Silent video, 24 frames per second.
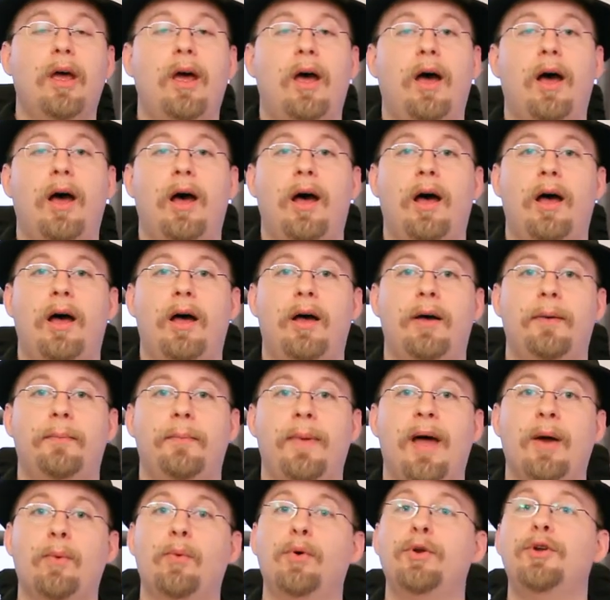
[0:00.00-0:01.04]
Um,
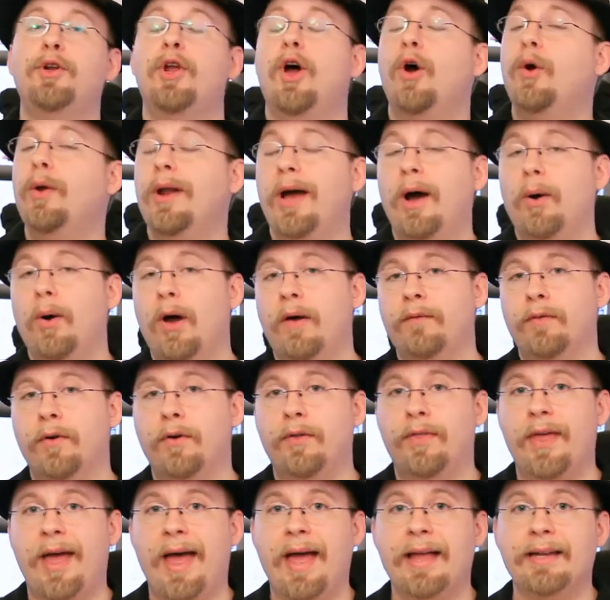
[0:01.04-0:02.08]
I would note,
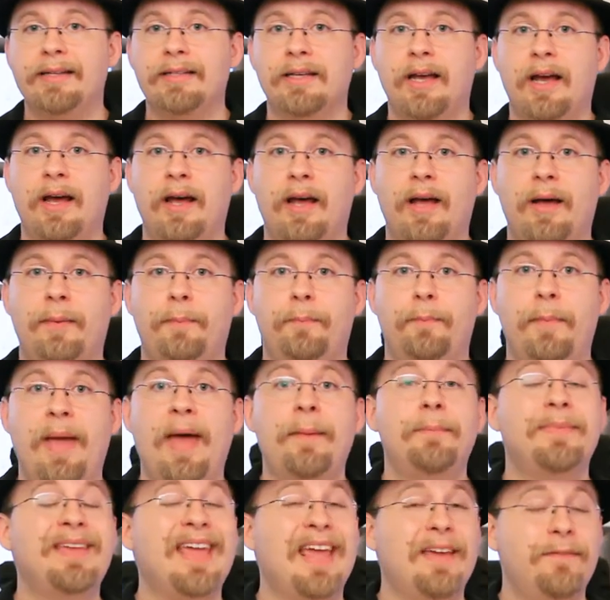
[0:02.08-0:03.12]
however, that um,
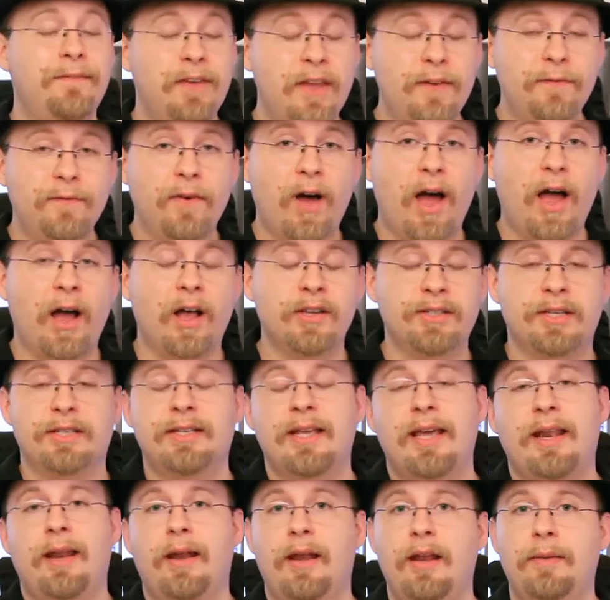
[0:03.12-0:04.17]
MKV files at
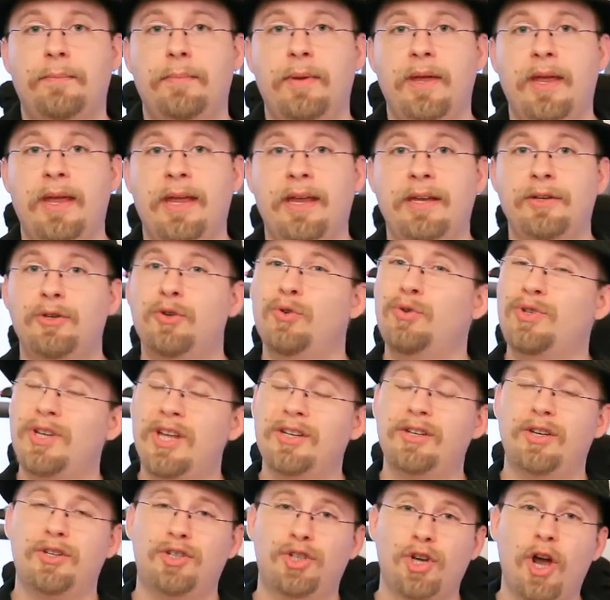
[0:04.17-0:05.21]
1080p do
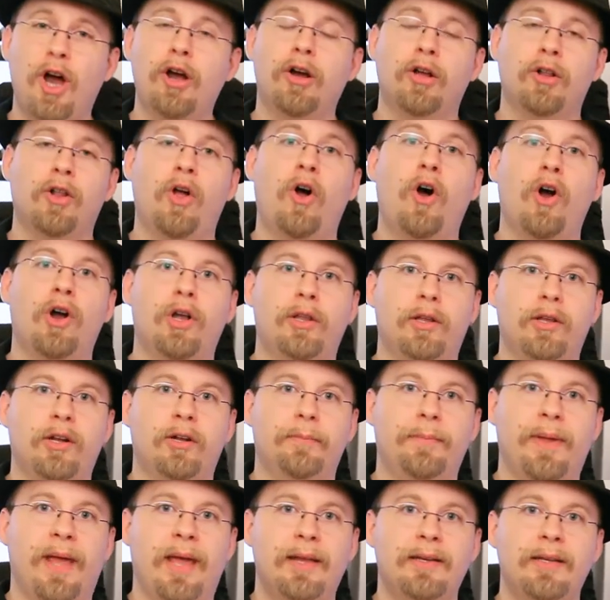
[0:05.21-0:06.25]
tend to chug along a
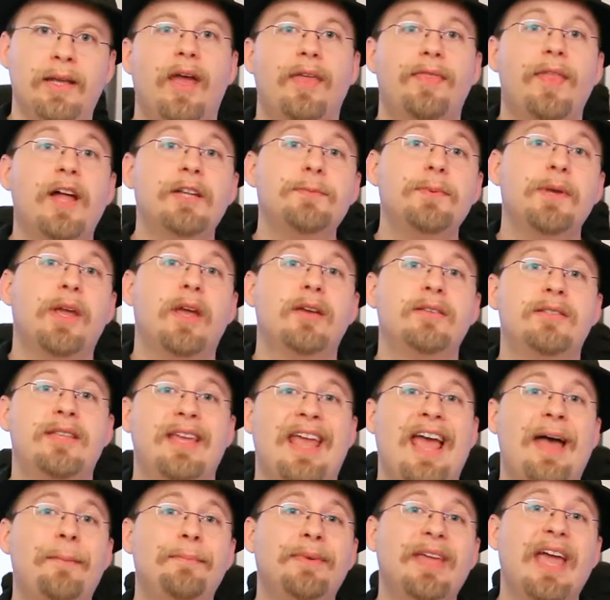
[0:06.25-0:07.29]
little bit. That's because
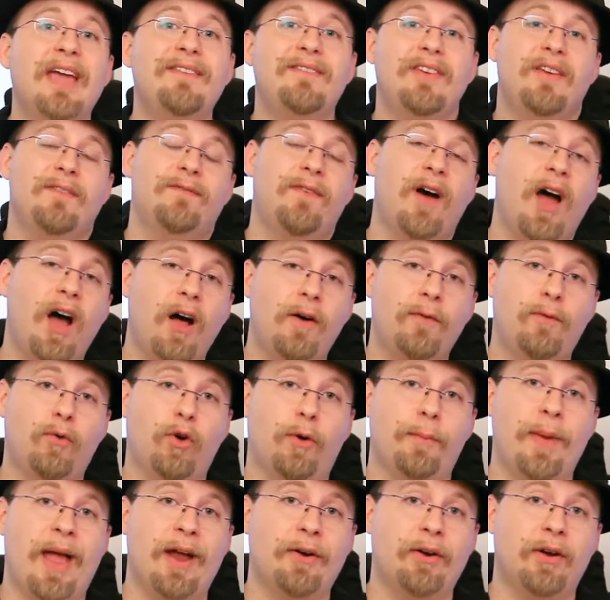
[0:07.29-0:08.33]
the MKV file
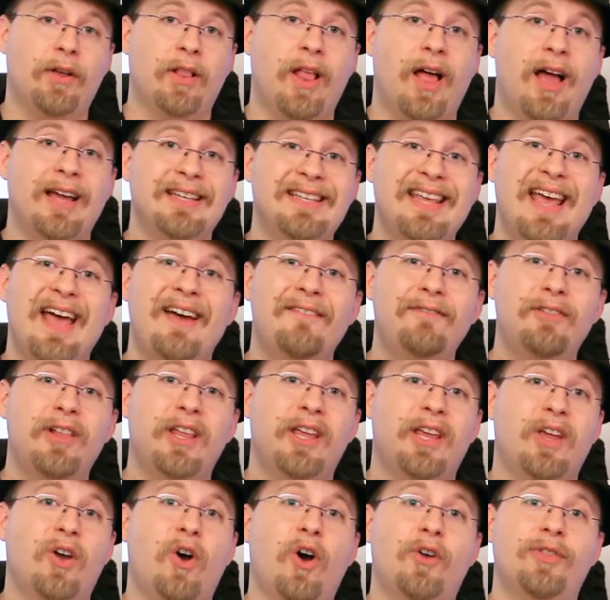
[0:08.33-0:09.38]
format relies
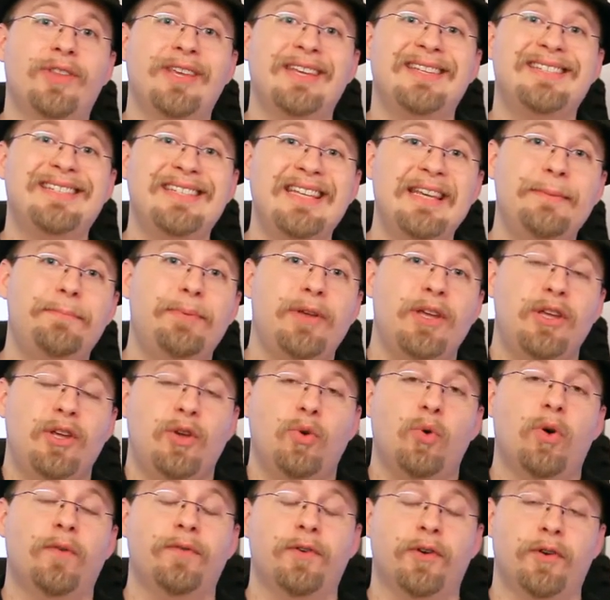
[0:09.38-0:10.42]
heavily on the
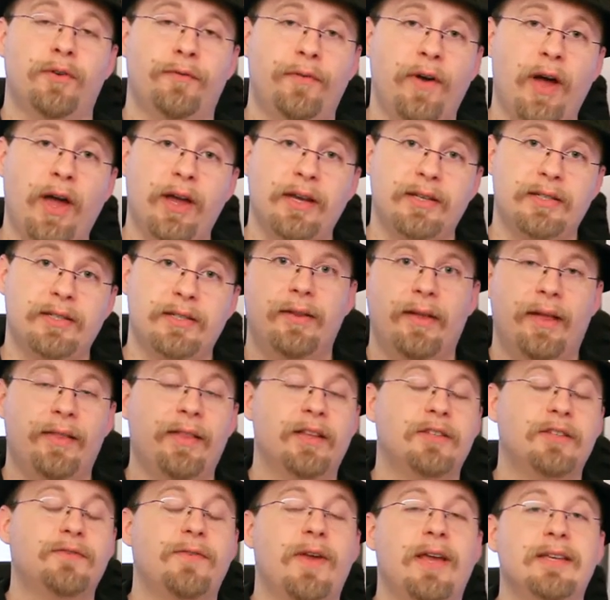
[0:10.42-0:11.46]
CPU of your device. And
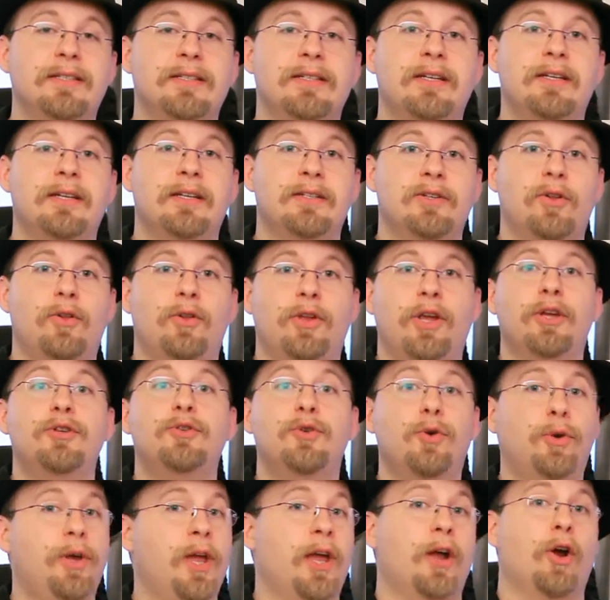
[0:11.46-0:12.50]
let's face it, it is only a
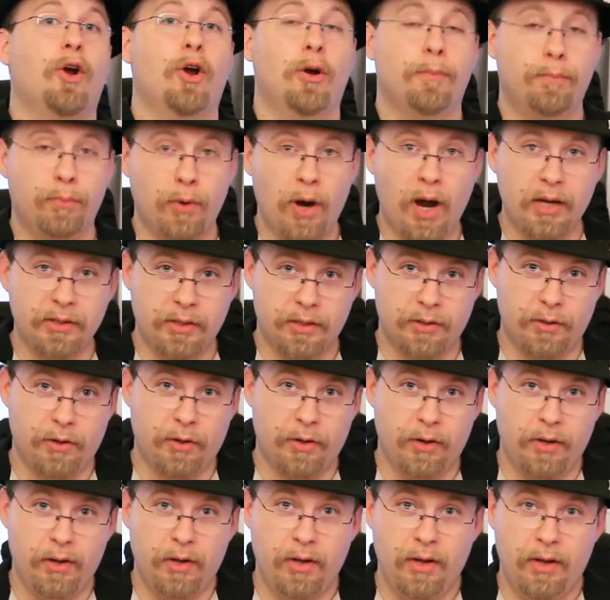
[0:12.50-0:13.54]
2 gigahertz processor.
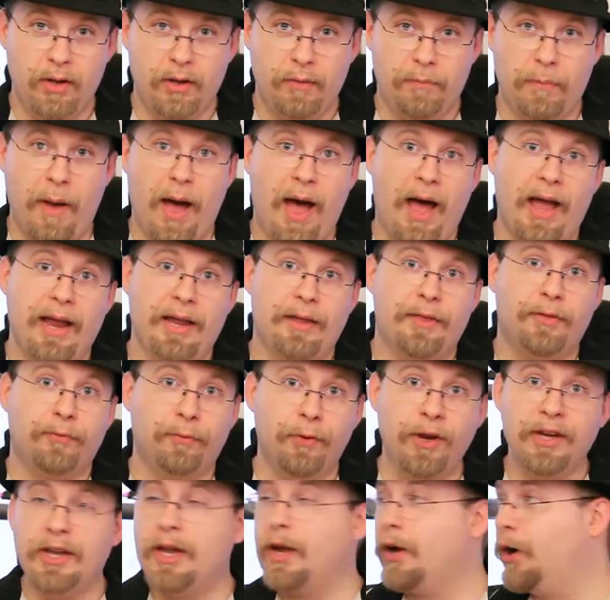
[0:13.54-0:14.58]
My
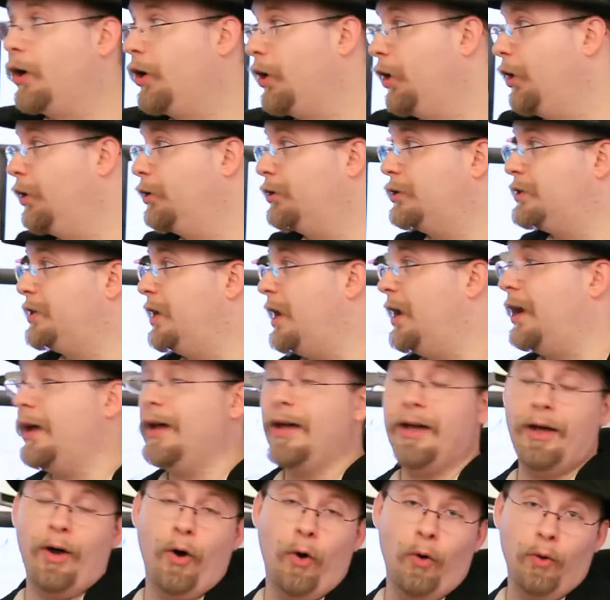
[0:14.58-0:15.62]
3 gigahertz
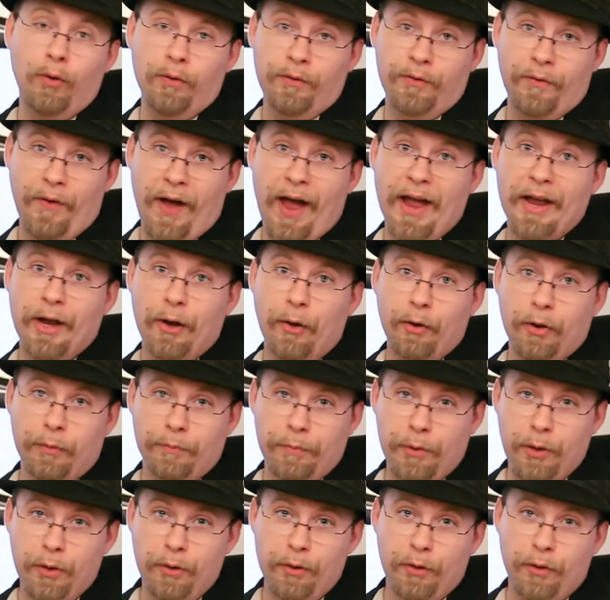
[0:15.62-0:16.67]
uh, old VAIO
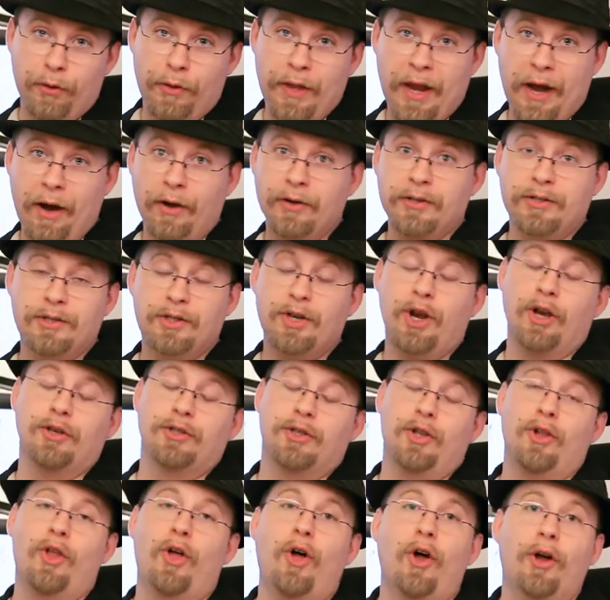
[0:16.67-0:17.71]
computer there chugs
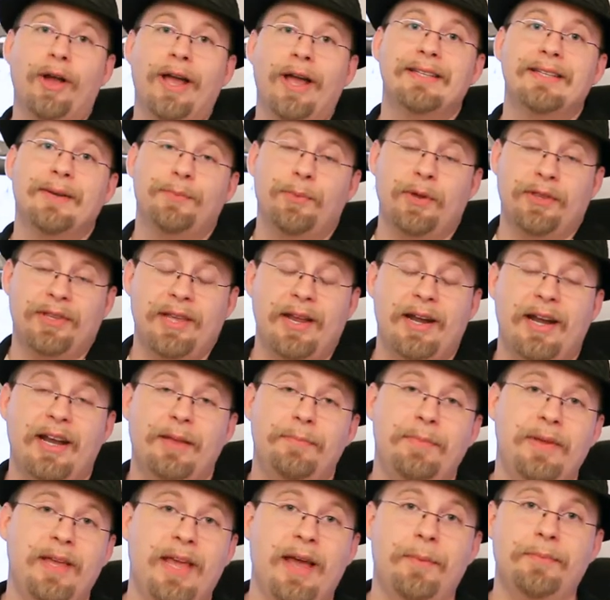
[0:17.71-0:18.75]
along with
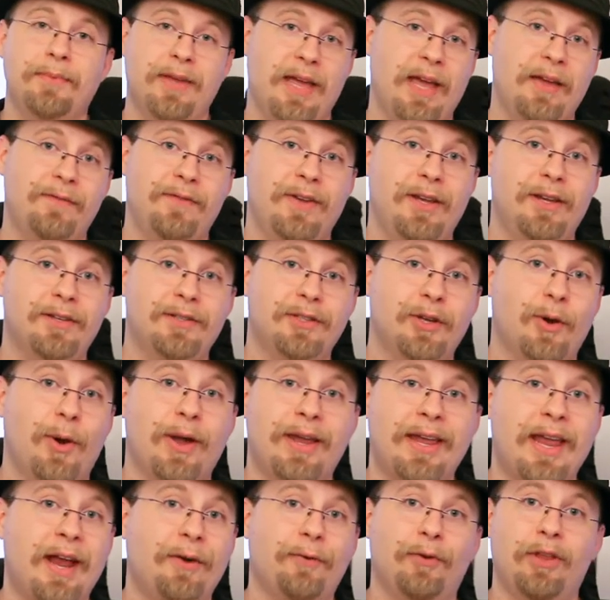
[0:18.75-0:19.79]
1080p MKV, so I
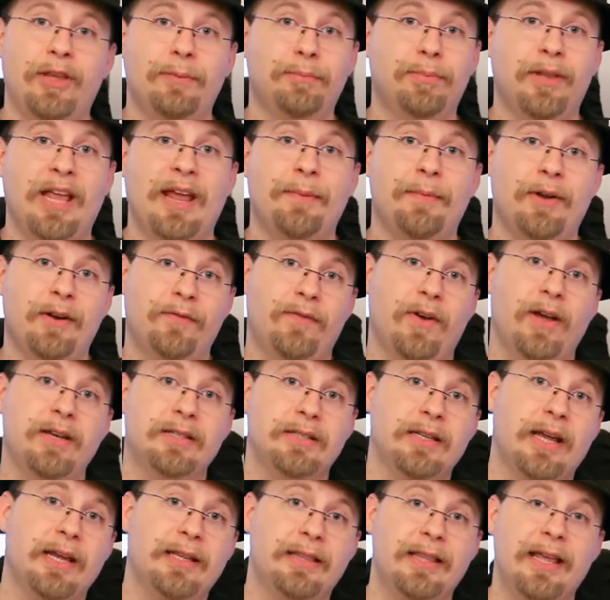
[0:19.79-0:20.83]
can't really blame a device
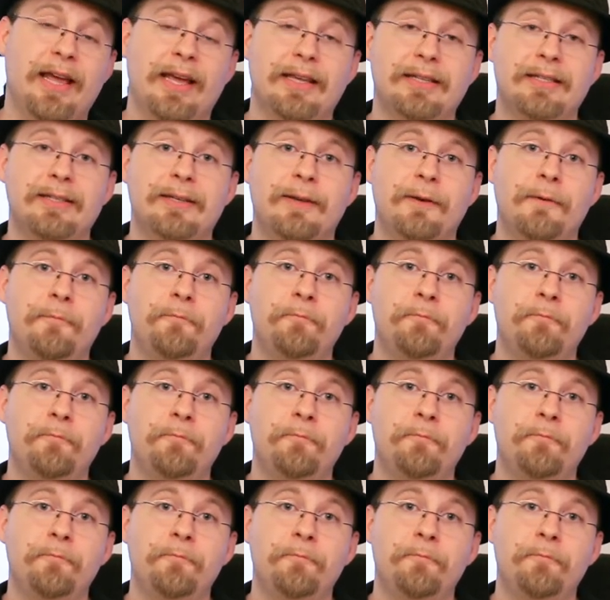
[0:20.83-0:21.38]
like this.